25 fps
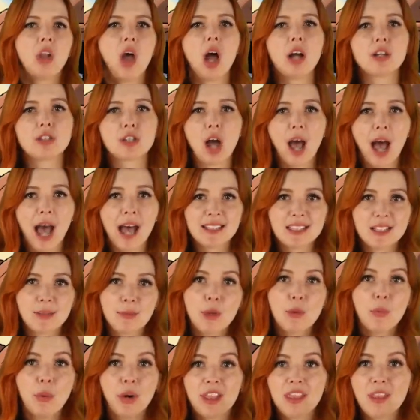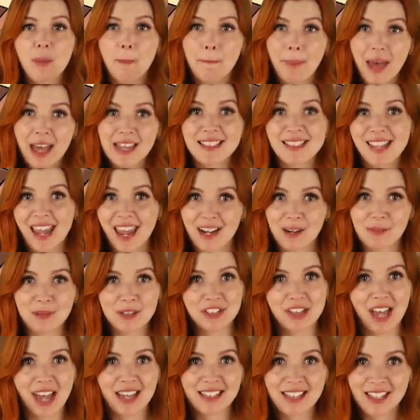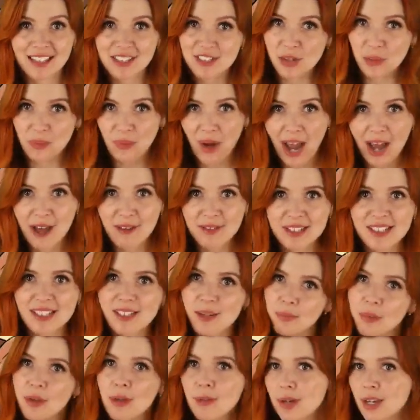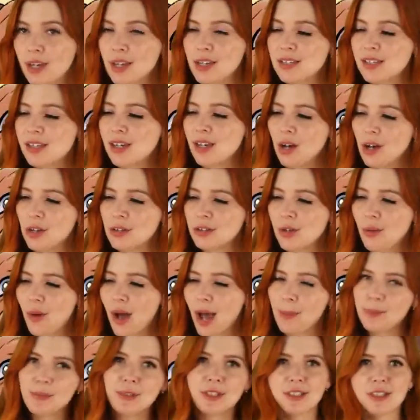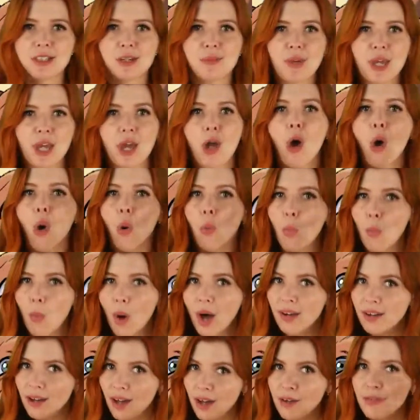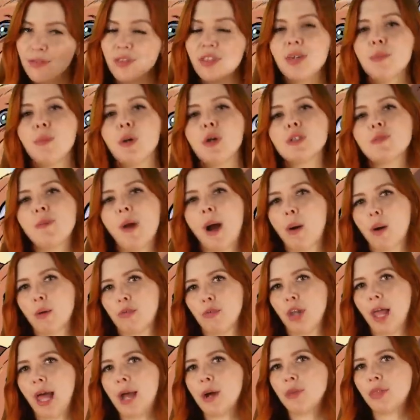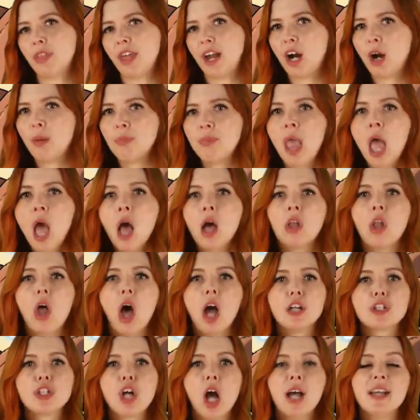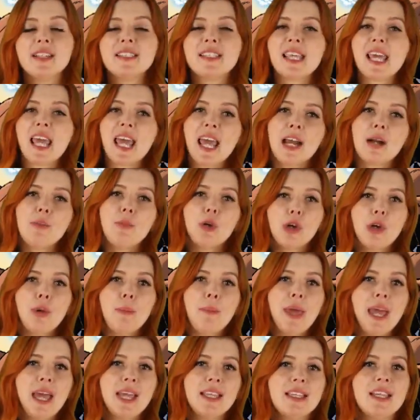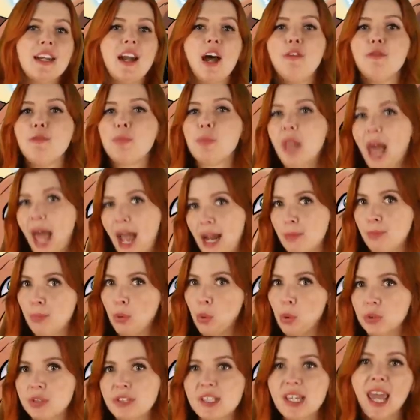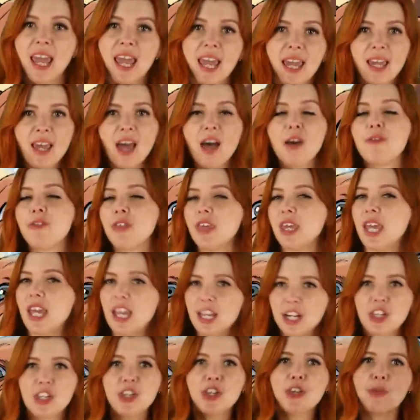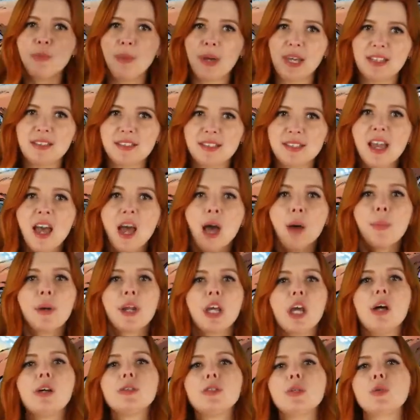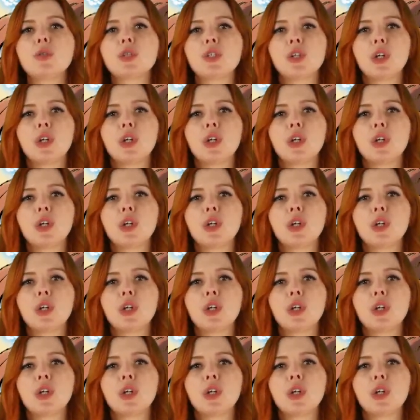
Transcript: Lockjaw has to be one of the best animal sidekicks around simply because he also happens to be one one of the most powerful out there. Lockjaw is the animal companion of Black Bolt, king of the Inhumans, but he also